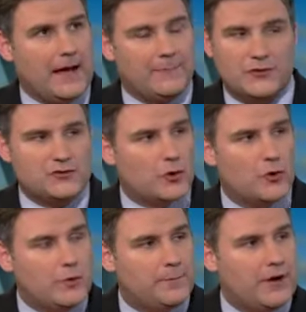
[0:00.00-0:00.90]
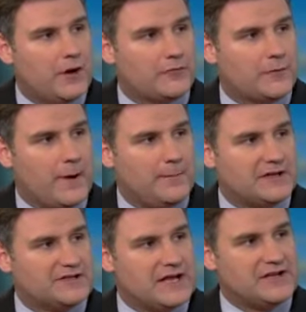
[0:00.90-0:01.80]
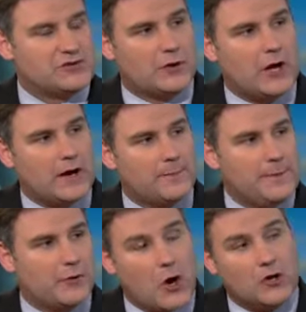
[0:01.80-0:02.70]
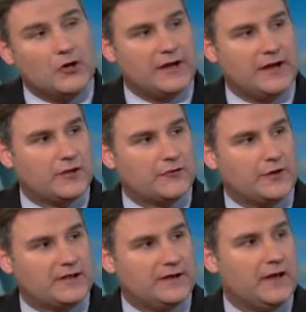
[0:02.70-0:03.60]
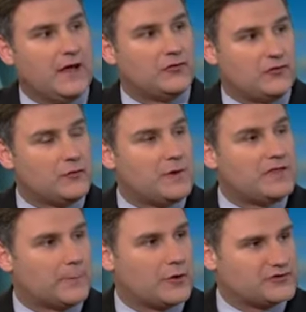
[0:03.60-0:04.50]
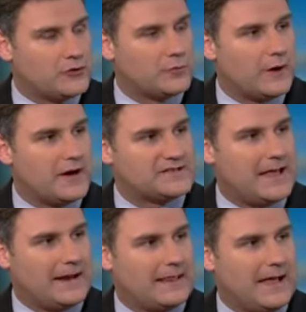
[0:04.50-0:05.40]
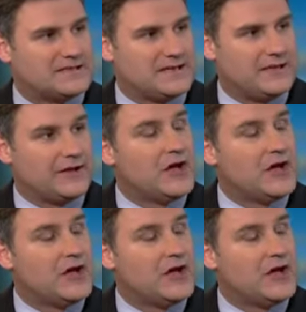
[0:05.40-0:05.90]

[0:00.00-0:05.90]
I'm not sure who would be on the Republican side. So a lot of people are looking at Hillary Clinton to be the person who breaks that glass ceiling.